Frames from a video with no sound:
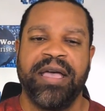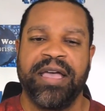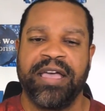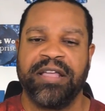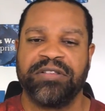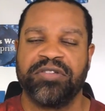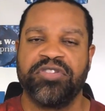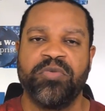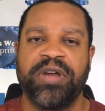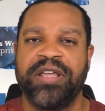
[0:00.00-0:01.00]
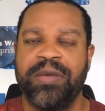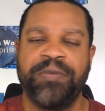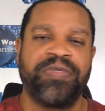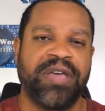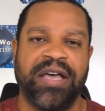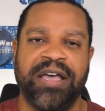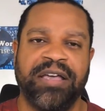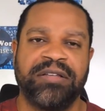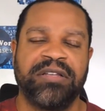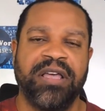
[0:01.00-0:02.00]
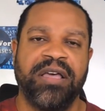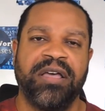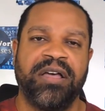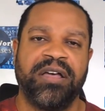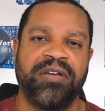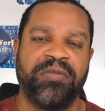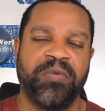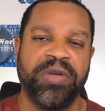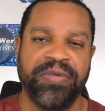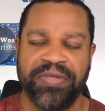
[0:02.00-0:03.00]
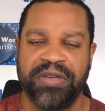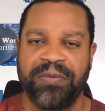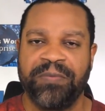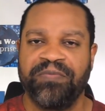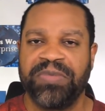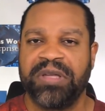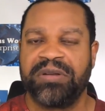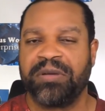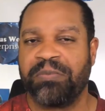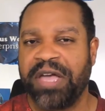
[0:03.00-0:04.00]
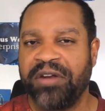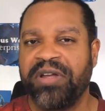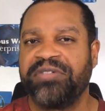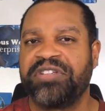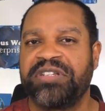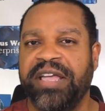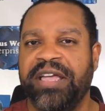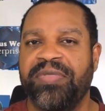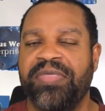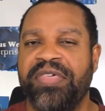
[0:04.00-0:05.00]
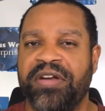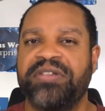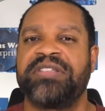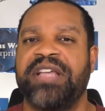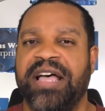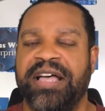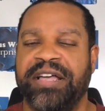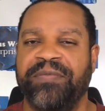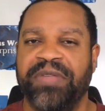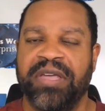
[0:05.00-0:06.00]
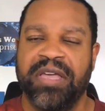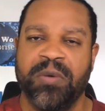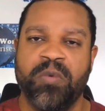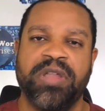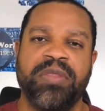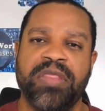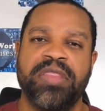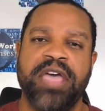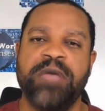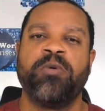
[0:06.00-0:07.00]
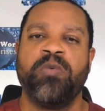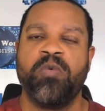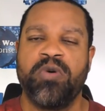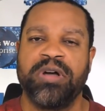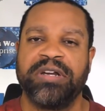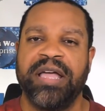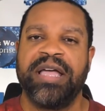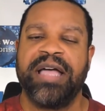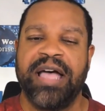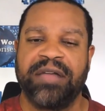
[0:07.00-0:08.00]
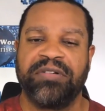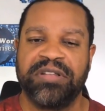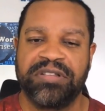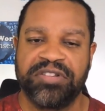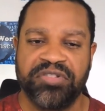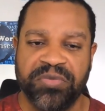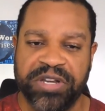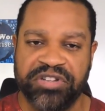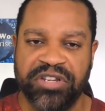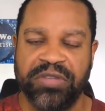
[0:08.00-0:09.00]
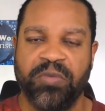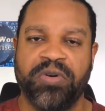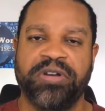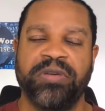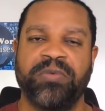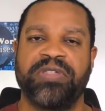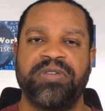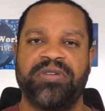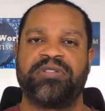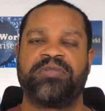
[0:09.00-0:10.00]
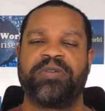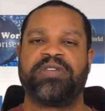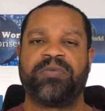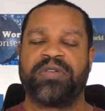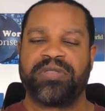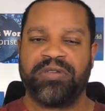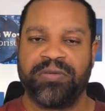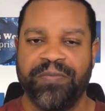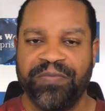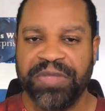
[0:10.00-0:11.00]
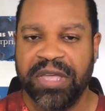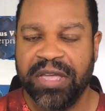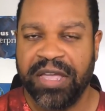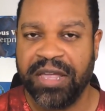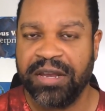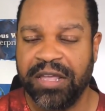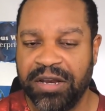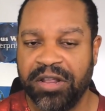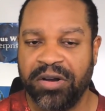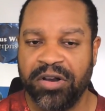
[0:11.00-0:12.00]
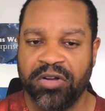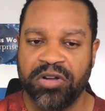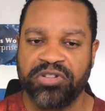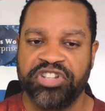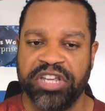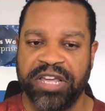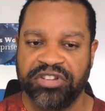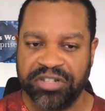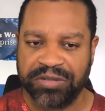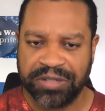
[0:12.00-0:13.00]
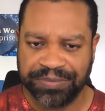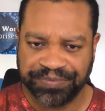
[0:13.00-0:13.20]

And so you want to empathize uh, with them to better understand their side and what they would want out of the situation in working with you and speaking with you and in the negotiations.